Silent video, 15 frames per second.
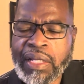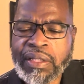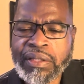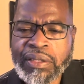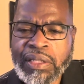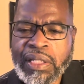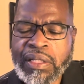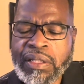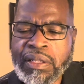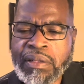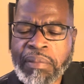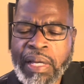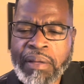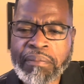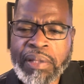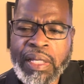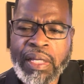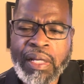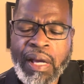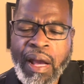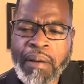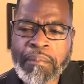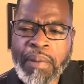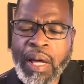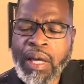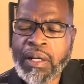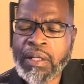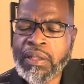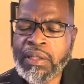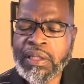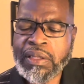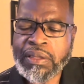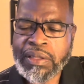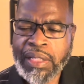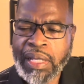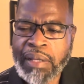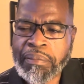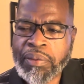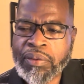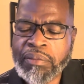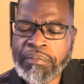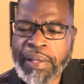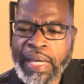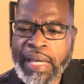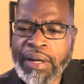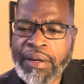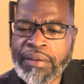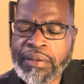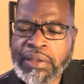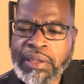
intended by being our model and example and pattern.